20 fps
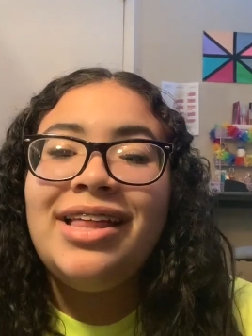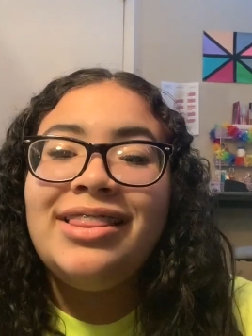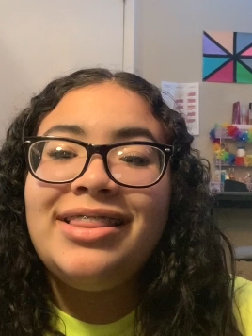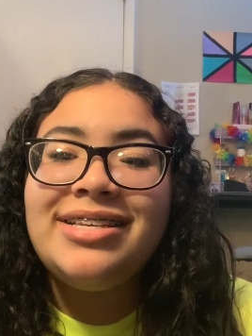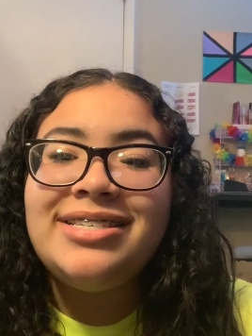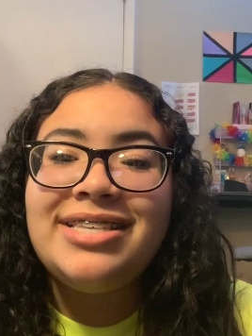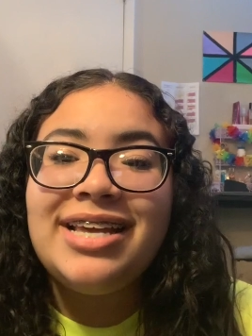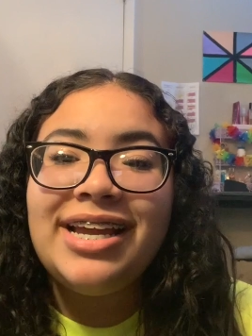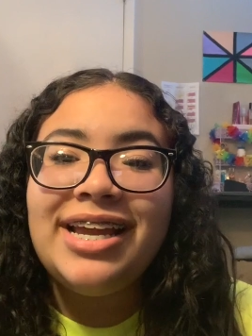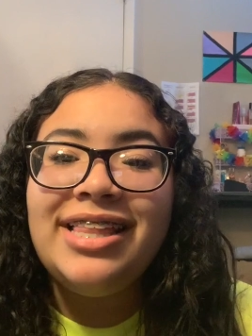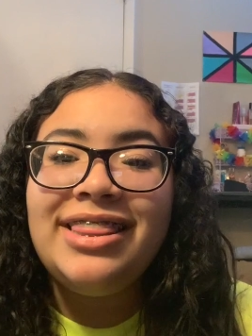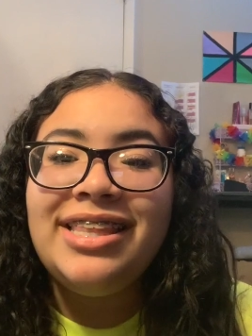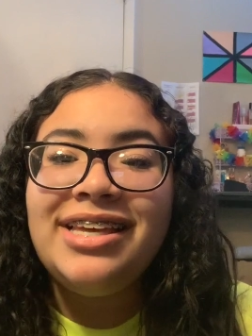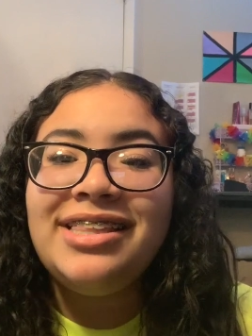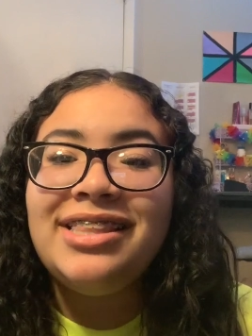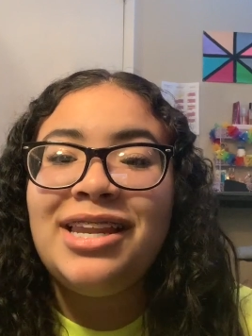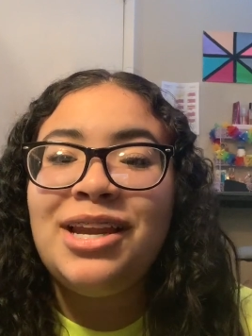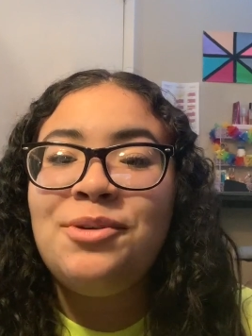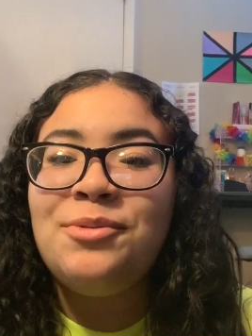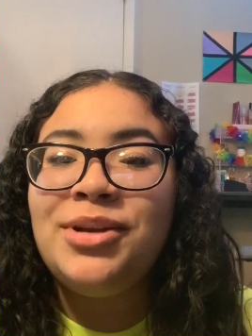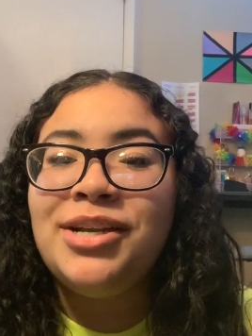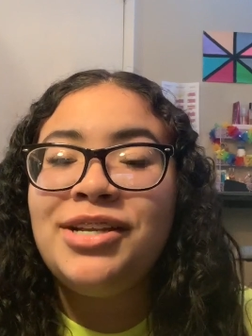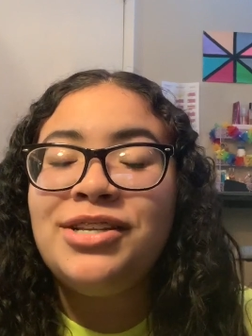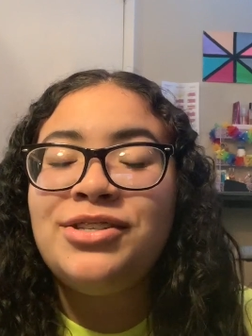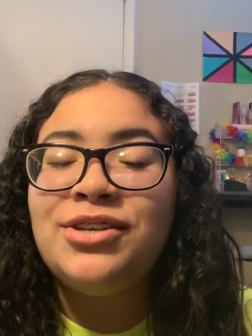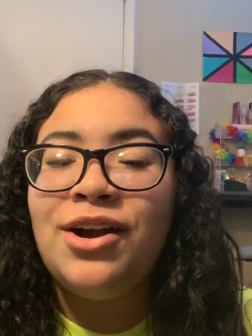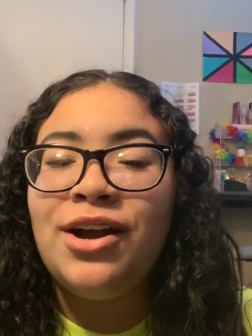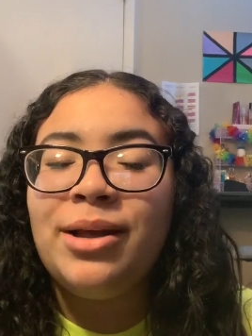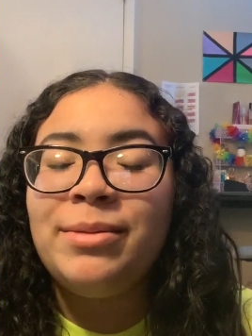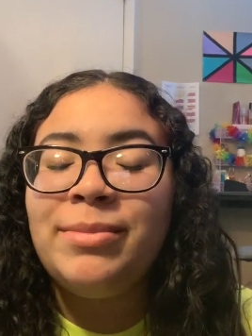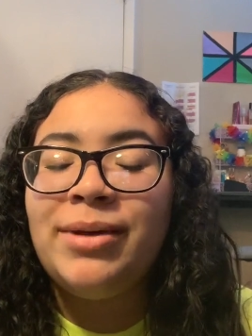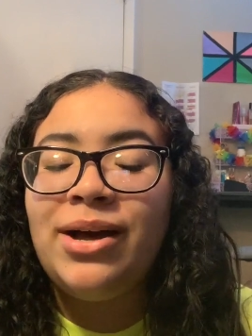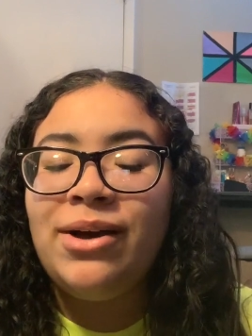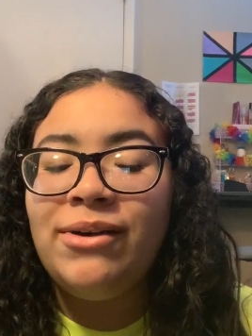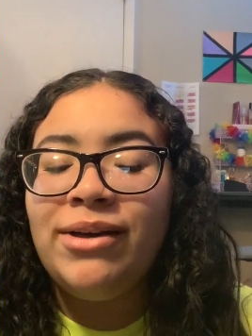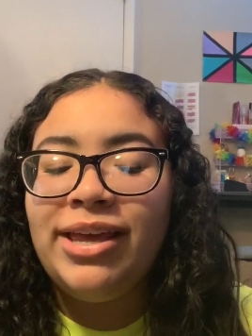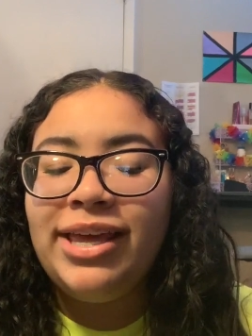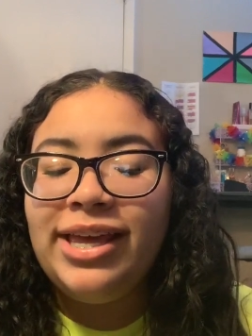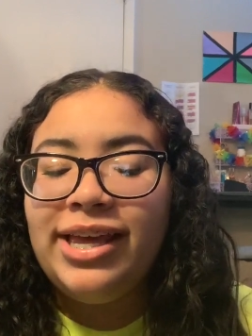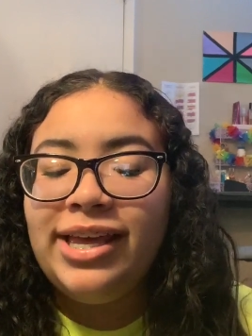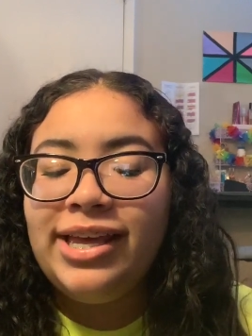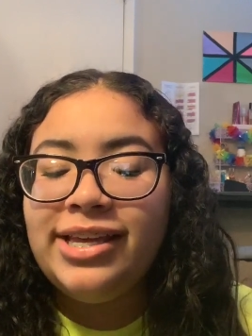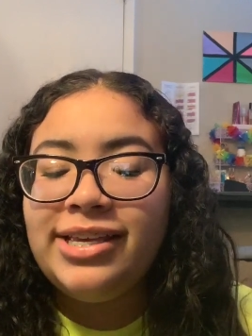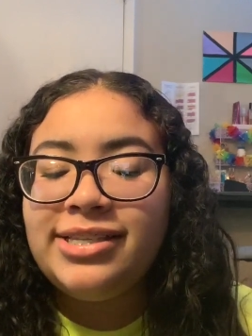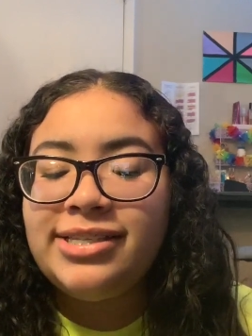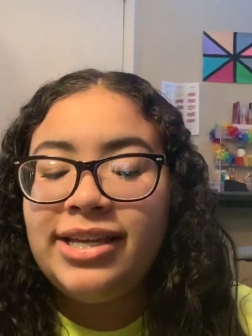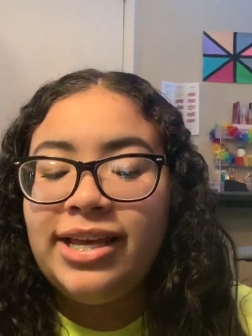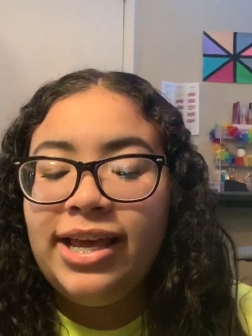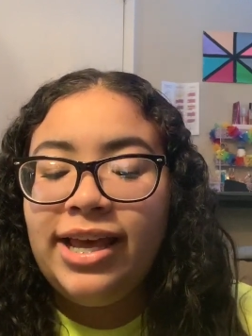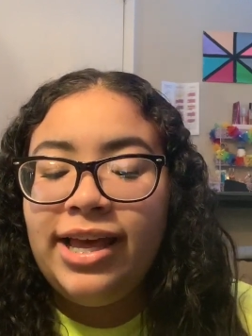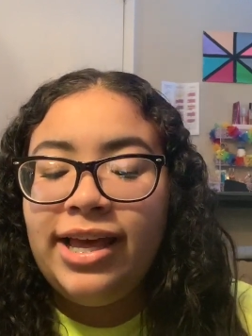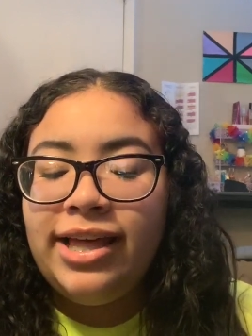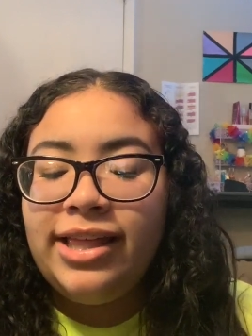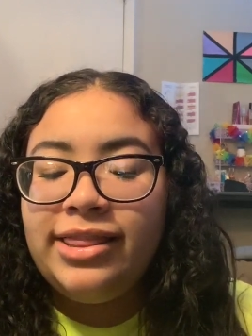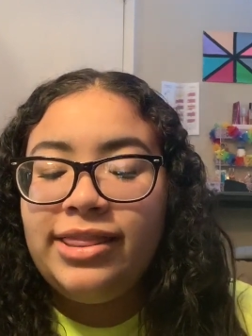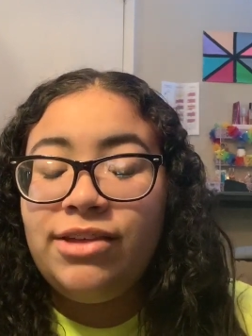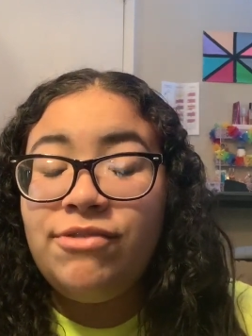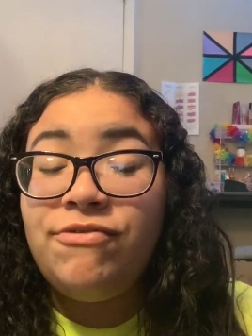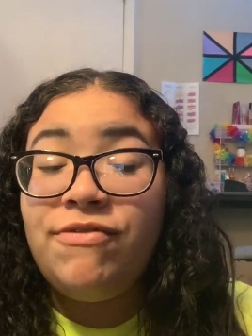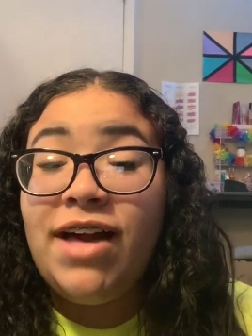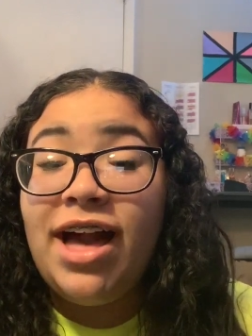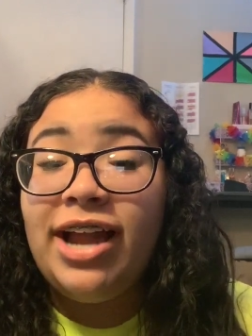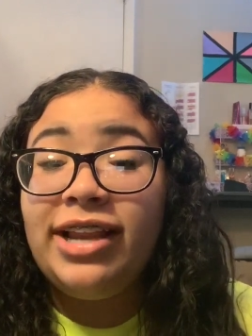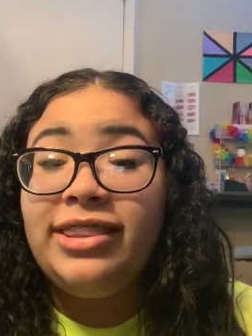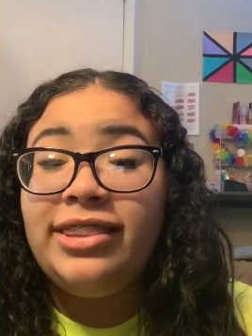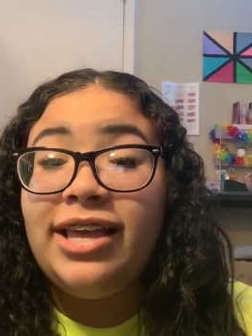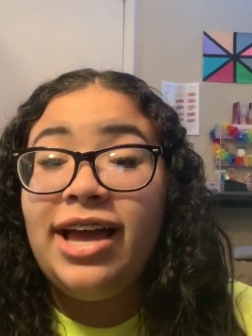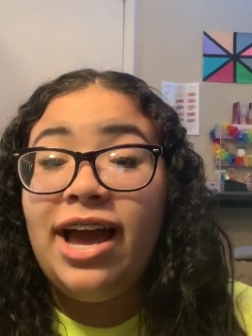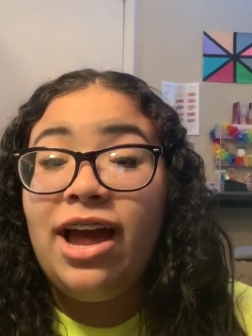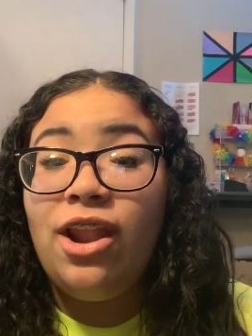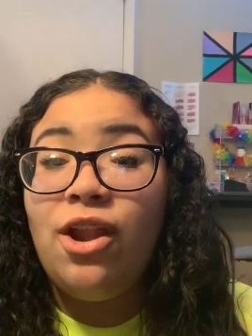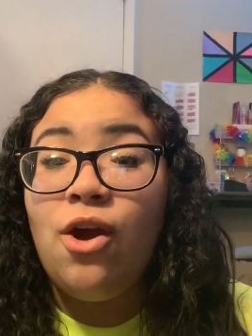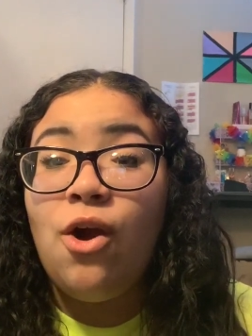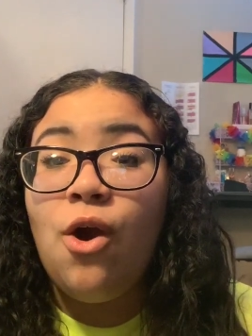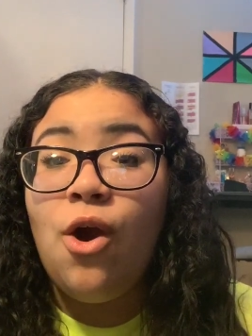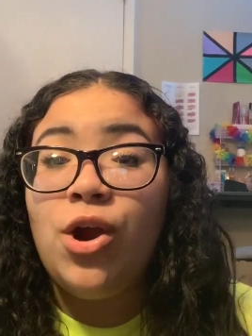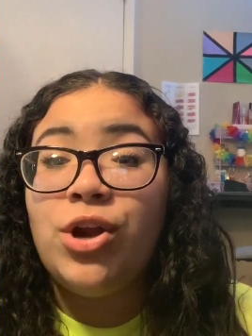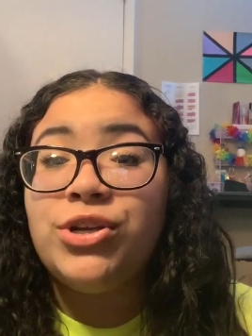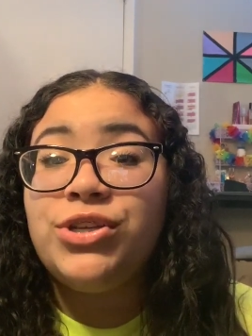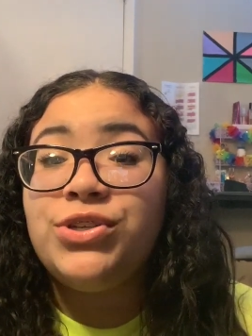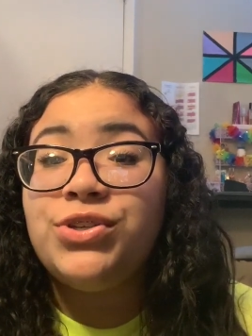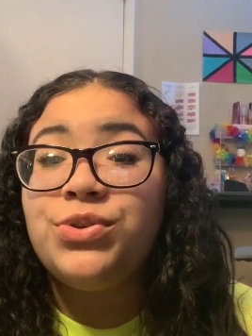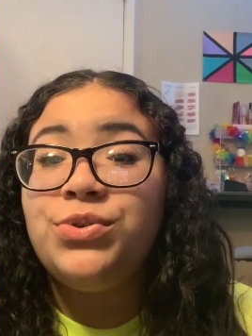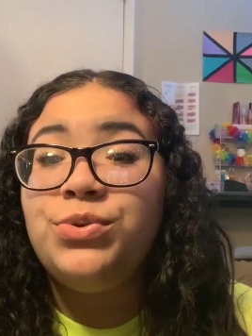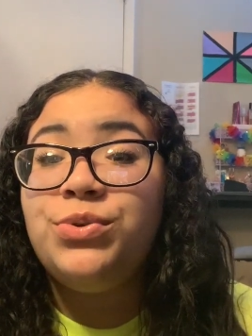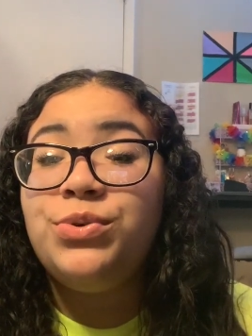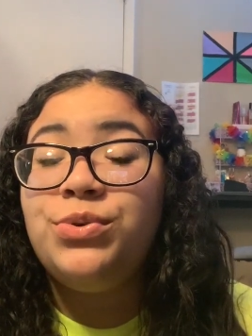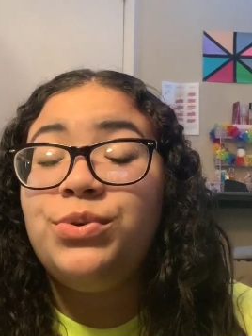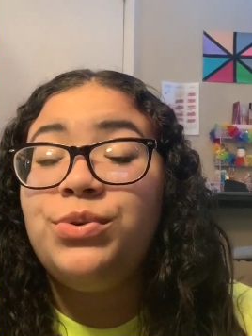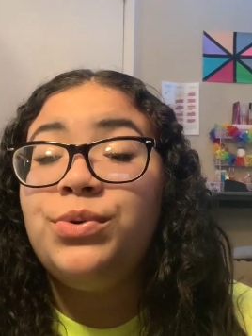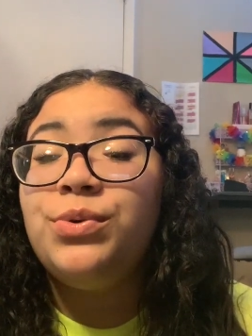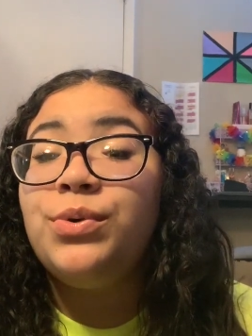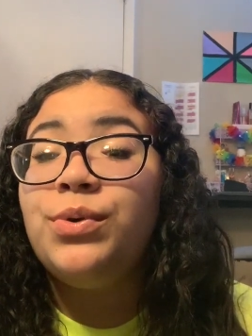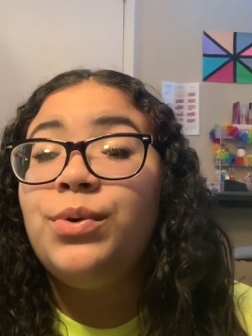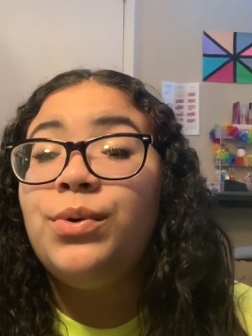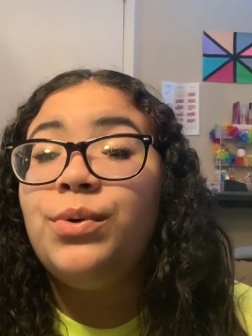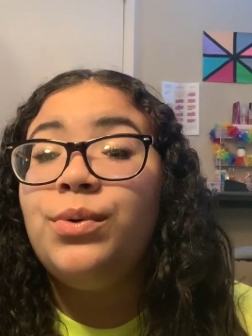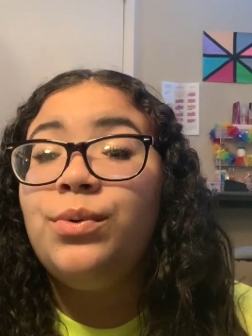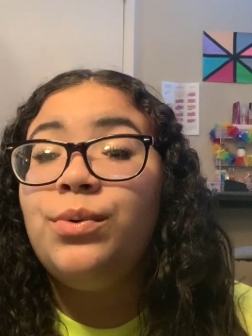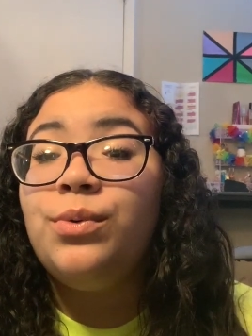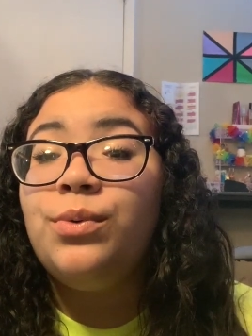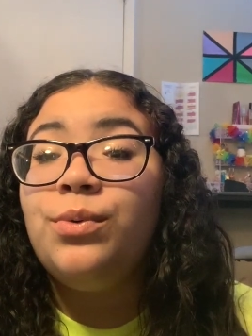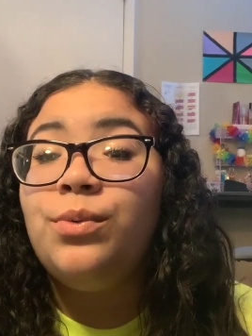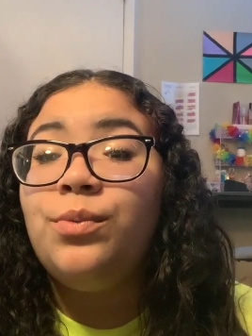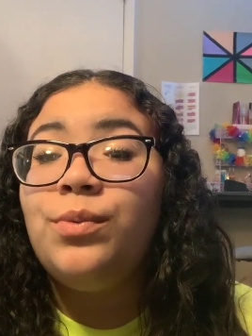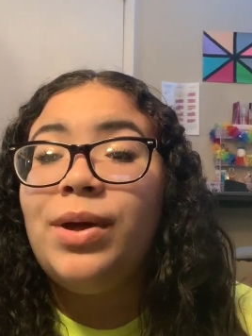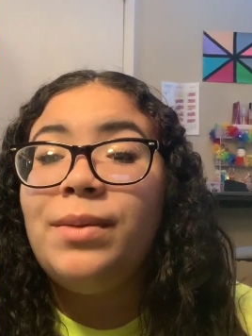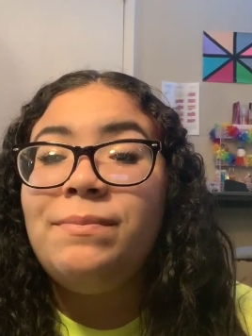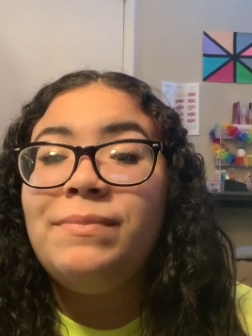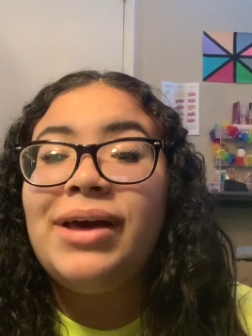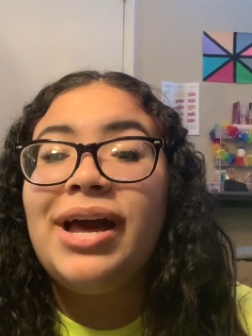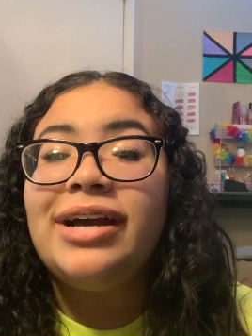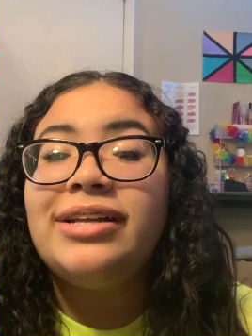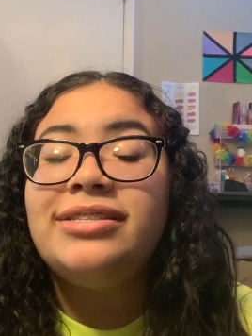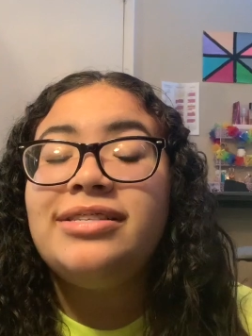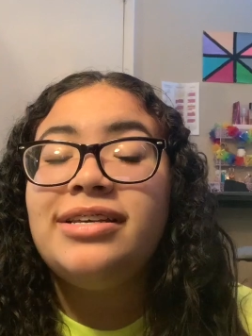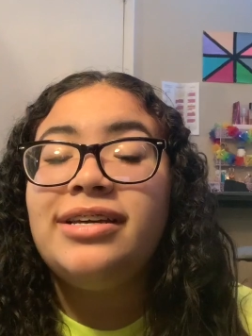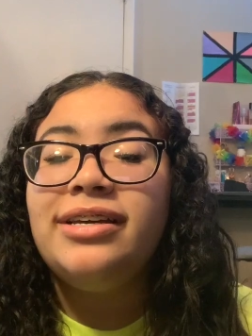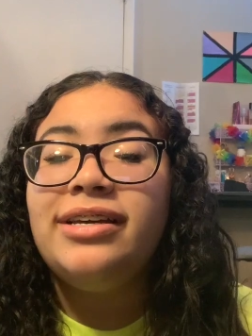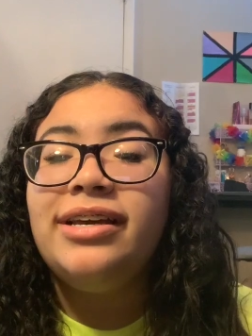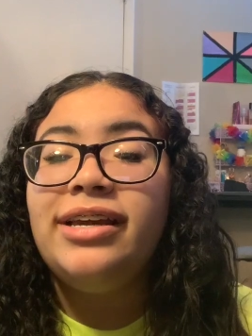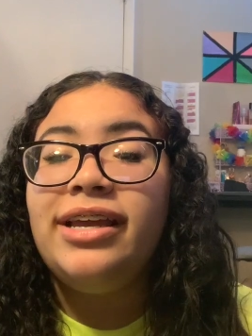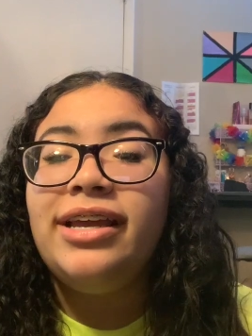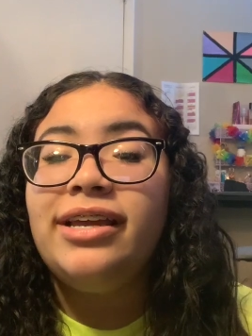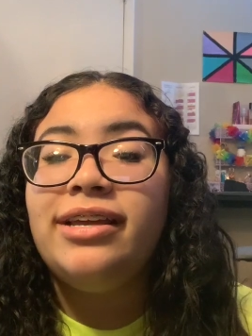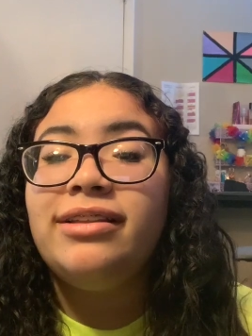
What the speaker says: The second thing that I wanted to talk about is the fact that our school went back to